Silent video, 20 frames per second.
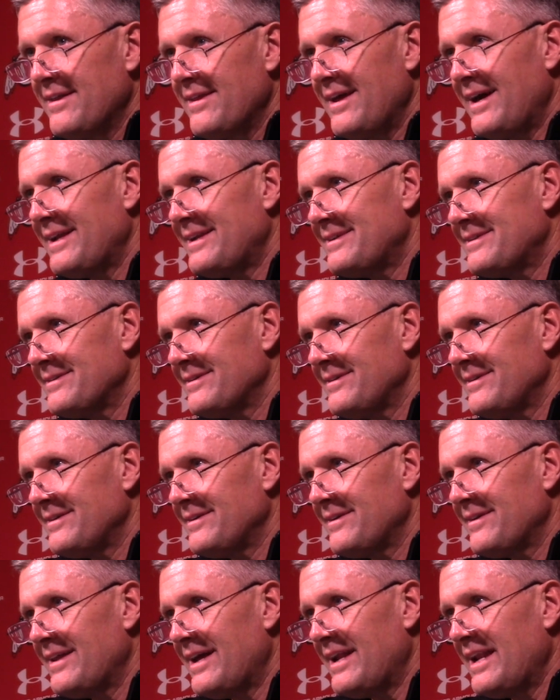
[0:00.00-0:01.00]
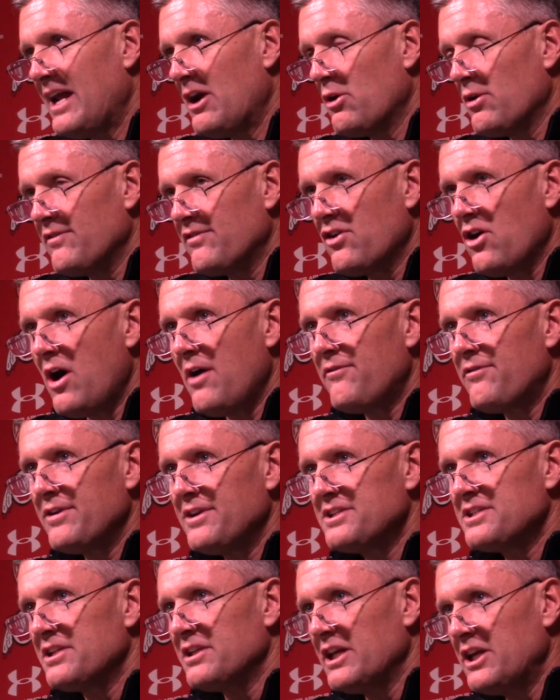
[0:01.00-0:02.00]
that air of
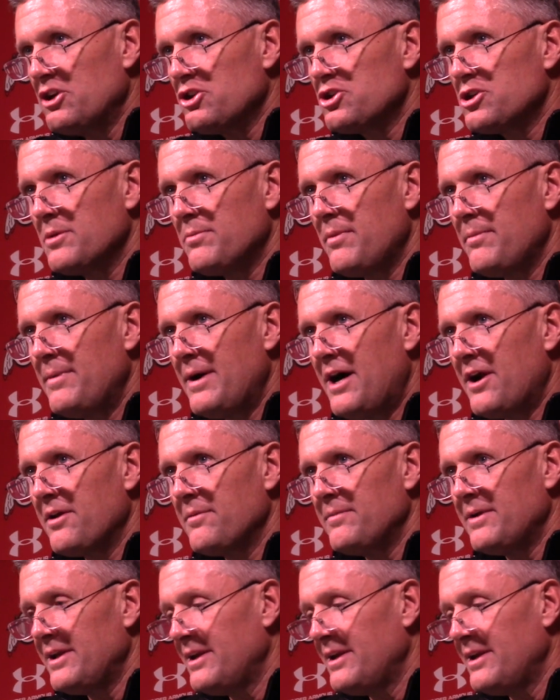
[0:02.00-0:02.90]
confidence and leadership about him.